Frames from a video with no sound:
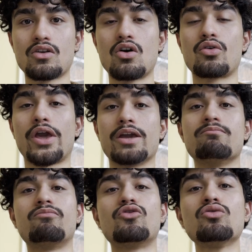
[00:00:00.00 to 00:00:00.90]
Okay,
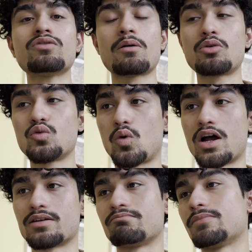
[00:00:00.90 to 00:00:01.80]
rule number
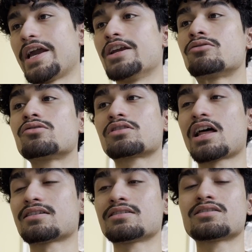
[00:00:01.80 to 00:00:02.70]
1, intro
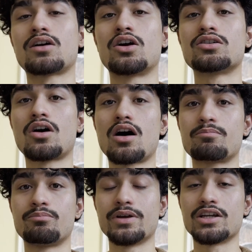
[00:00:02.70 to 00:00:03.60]
classes are
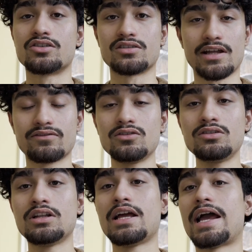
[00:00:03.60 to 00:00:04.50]
not beginner level
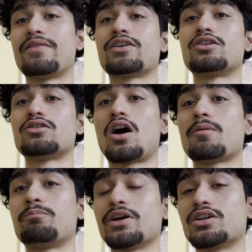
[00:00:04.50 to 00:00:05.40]
and they're
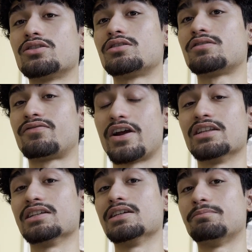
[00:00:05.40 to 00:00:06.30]
not beginner
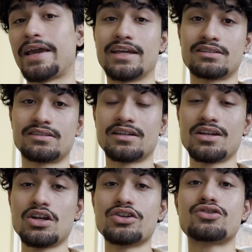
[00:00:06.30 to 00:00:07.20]
friendly paced.
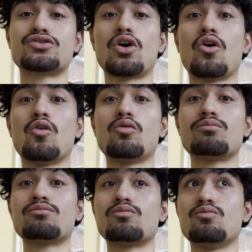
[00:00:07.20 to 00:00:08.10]
So
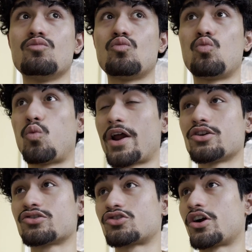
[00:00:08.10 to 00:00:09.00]
when
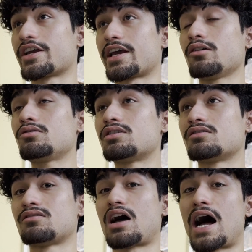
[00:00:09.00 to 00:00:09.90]
you're starting out,
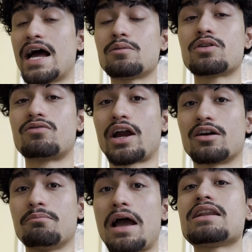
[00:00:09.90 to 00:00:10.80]
I would
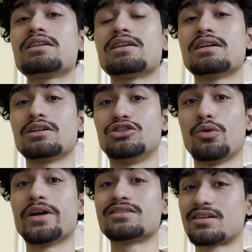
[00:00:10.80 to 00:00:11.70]
recommend
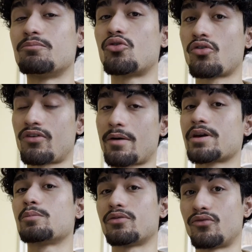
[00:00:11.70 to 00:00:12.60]
doing some
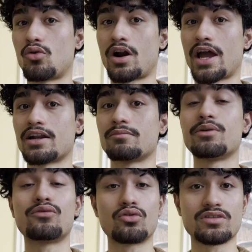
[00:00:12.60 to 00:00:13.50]
programming beforehand,
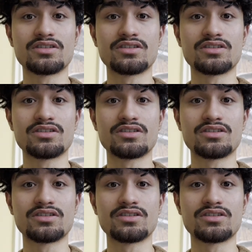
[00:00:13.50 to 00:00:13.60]
before the